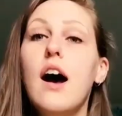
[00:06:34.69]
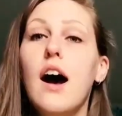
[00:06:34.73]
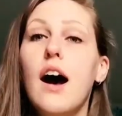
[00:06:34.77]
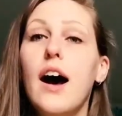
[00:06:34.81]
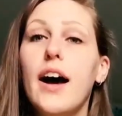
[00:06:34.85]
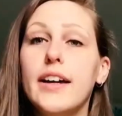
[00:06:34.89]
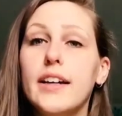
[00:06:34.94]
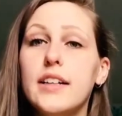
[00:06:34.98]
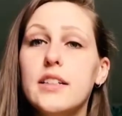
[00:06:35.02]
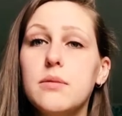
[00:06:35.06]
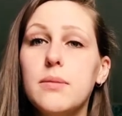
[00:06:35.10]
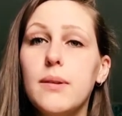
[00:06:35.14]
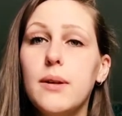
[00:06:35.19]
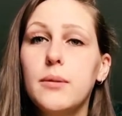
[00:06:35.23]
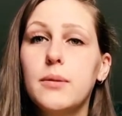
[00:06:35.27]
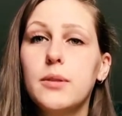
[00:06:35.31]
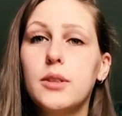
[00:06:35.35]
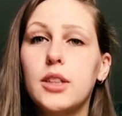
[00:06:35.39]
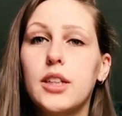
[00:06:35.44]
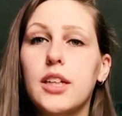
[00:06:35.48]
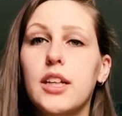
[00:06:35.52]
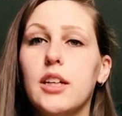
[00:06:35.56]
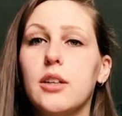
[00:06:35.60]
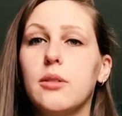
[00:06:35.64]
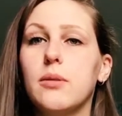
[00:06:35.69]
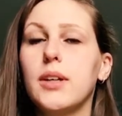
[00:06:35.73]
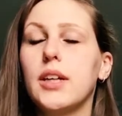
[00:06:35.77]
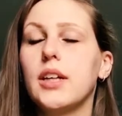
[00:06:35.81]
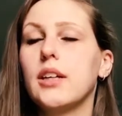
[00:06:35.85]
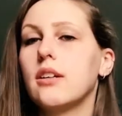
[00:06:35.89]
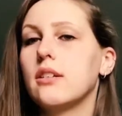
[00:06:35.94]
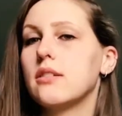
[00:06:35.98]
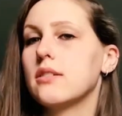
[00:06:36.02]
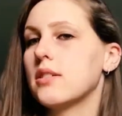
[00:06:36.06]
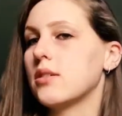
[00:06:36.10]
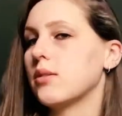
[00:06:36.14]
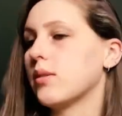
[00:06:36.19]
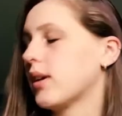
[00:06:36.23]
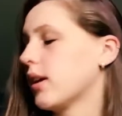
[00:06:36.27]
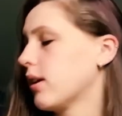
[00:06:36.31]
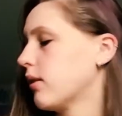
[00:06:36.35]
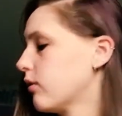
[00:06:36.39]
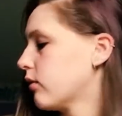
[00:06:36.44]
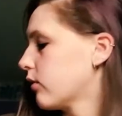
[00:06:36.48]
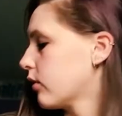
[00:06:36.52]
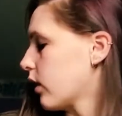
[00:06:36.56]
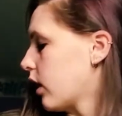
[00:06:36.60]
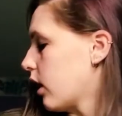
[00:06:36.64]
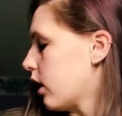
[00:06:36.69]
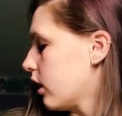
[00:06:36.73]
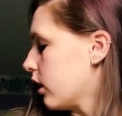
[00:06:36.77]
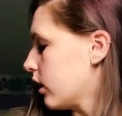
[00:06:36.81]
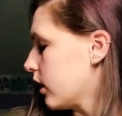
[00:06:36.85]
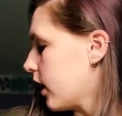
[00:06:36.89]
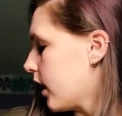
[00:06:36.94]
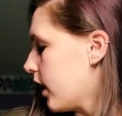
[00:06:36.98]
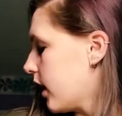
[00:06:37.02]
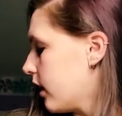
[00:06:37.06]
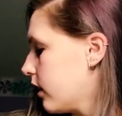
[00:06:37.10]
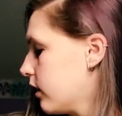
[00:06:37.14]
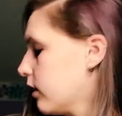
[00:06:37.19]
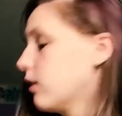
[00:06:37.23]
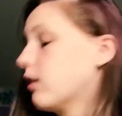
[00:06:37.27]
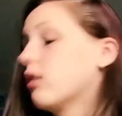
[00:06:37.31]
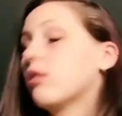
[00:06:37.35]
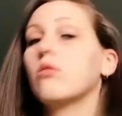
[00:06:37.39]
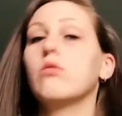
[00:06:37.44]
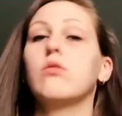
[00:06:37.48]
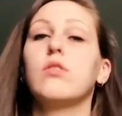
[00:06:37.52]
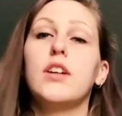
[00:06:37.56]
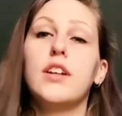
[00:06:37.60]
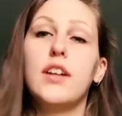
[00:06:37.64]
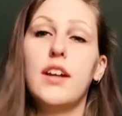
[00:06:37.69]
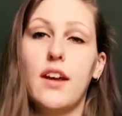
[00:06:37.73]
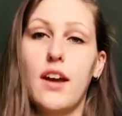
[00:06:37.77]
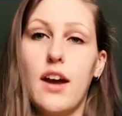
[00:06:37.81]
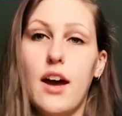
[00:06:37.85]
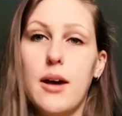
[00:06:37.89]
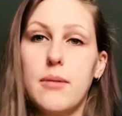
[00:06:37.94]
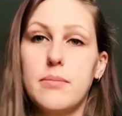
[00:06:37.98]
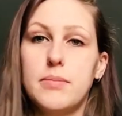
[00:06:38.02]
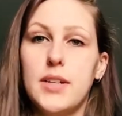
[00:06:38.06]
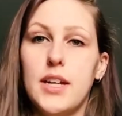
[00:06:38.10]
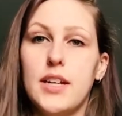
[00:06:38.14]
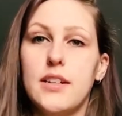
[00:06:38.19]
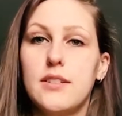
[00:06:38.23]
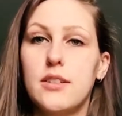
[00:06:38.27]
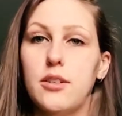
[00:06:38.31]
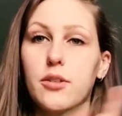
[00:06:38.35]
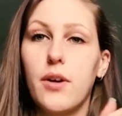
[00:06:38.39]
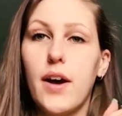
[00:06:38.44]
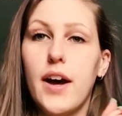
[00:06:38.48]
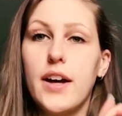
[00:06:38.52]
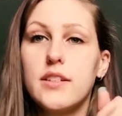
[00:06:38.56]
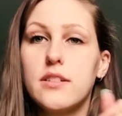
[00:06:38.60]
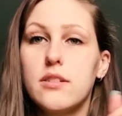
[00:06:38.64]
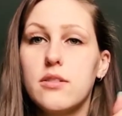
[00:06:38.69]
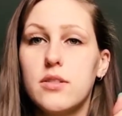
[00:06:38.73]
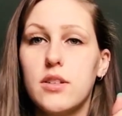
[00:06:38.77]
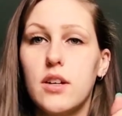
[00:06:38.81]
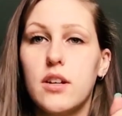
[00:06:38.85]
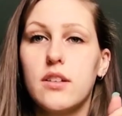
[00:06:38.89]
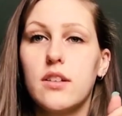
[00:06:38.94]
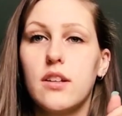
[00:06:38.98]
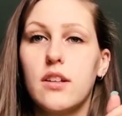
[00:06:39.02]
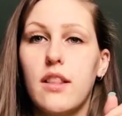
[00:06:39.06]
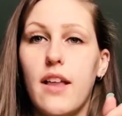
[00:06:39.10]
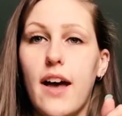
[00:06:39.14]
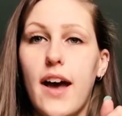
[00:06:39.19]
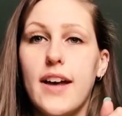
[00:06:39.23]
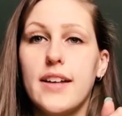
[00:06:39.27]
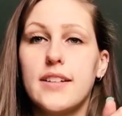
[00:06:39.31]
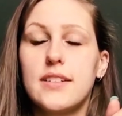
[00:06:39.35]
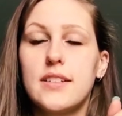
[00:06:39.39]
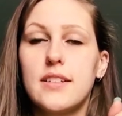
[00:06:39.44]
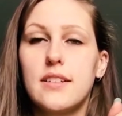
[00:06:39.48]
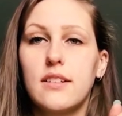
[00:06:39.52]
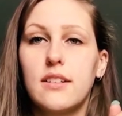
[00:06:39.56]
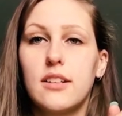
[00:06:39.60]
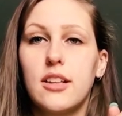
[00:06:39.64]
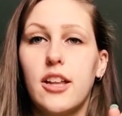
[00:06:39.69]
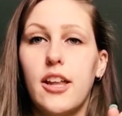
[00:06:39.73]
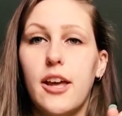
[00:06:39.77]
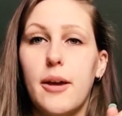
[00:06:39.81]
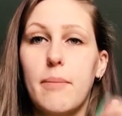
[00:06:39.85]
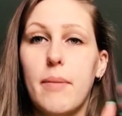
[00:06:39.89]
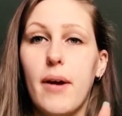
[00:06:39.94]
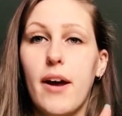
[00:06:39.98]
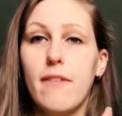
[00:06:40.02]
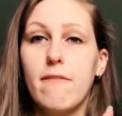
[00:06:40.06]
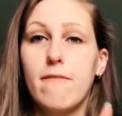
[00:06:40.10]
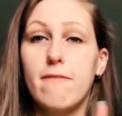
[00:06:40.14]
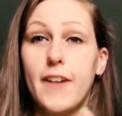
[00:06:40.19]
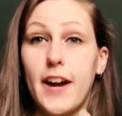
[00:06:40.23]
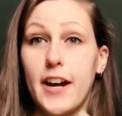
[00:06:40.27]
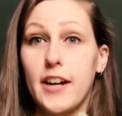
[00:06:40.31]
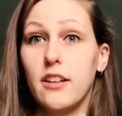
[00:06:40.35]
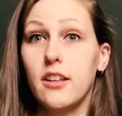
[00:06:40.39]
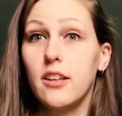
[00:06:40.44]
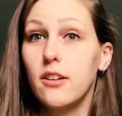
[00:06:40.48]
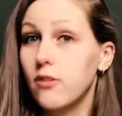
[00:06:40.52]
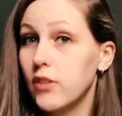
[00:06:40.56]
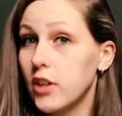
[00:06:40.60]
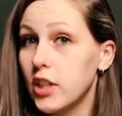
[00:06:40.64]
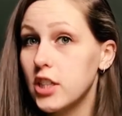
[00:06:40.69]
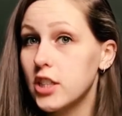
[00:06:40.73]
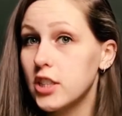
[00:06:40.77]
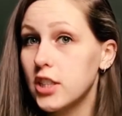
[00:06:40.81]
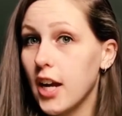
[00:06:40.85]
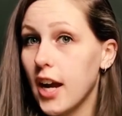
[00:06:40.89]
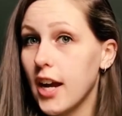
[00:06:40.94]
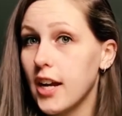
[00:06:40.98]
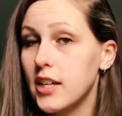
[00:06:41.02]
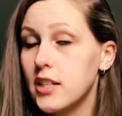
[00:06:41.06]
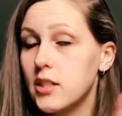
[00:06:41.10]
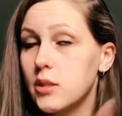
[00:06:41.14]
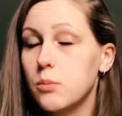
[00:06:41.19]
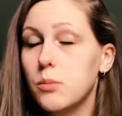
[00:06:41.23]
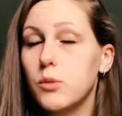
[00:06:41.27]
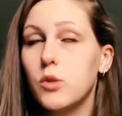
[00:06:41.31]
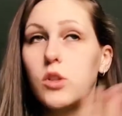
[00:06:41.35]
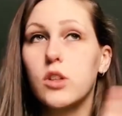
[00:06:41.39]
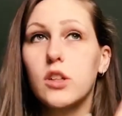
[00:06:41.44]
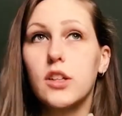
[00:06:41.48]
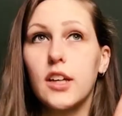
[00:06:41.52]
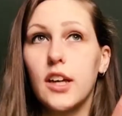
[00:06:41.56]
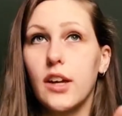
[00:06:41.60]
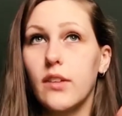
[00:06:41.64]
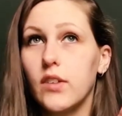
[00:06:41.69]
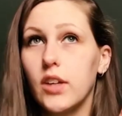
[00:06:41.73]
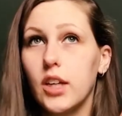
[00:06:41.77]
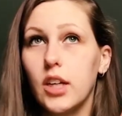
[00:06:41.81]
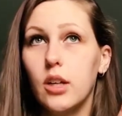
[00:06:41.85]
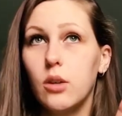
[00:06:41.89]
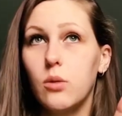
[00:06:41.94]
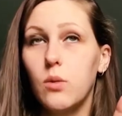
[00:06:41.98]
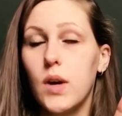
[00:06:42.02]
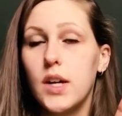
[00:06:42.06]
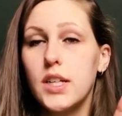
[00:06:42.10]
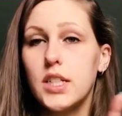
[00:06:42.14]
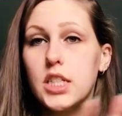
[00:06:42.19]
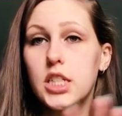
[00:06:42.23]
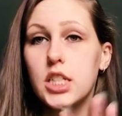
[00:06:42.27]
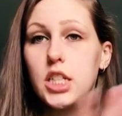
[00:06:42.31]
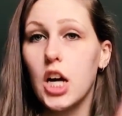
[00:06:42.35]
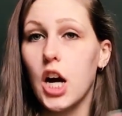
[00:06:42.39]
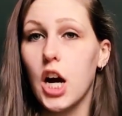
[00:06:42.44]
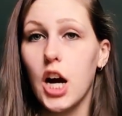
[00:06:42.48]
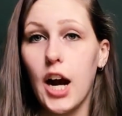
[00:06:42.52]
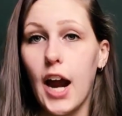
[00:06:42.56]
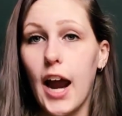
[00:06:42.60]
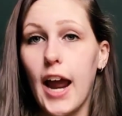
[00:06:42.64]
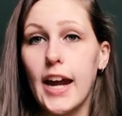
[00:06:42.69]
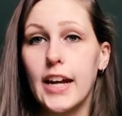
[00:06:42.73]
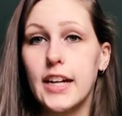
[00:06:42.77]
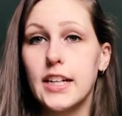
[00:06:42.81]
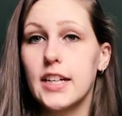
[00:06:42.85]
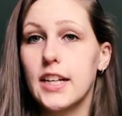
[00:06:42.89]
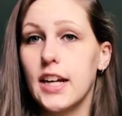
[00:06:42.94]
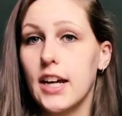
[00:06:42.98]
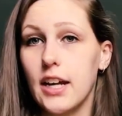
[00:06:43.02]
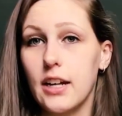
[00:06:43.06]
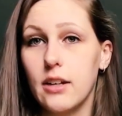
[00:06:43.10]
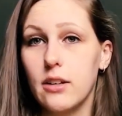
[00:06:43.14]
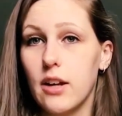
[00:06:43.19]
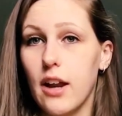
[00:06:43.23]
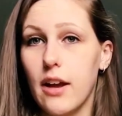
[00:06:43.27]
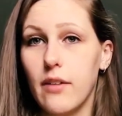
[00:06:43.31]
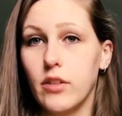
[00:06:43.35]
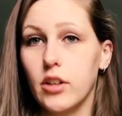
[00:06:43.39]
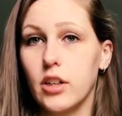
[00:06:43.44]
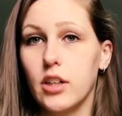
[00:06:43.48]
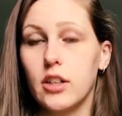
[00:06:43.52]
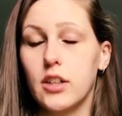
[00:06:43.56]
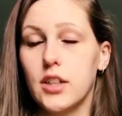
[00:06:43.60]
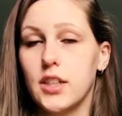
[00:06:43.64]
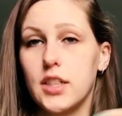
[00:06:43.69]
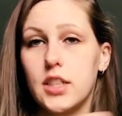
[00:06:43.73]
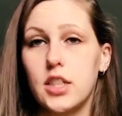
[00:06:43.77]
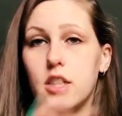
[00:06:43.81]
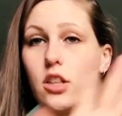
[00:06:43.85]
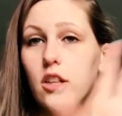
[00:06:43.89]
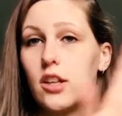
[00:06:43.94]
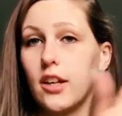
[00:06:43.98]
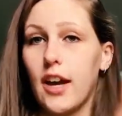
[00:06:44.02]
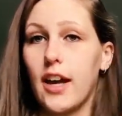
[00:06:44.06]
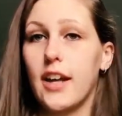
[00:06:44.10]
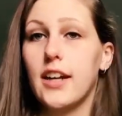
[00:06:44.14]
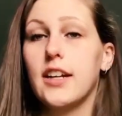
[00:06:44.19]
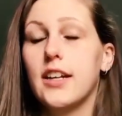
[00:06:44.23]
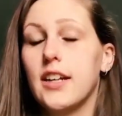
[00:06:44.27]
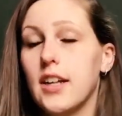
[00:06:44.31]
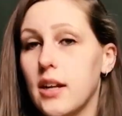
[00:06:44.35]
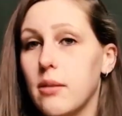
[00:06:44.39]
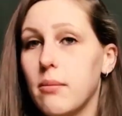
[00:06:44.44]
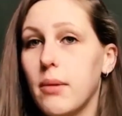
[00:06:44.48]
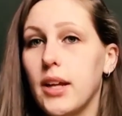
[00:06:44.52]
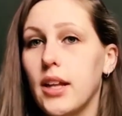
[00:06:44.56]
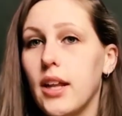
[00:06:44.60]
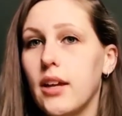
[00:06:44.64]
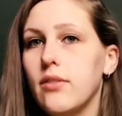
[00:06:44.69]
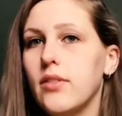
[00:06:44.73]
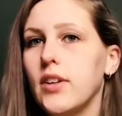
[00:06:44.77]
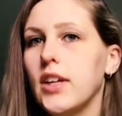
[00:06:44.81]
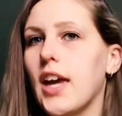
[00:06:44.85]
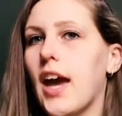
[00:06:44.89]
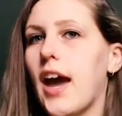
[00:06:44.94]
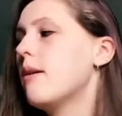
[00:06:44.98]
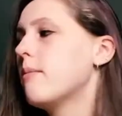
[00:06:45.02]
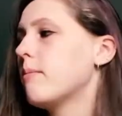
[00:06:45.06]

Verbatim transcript: I guess while we're here, we can also give our uh, reading update. So as you saw in the last clip, I finally finished Cadence More, giving it a one star, hated it, never going to look at it in my life again.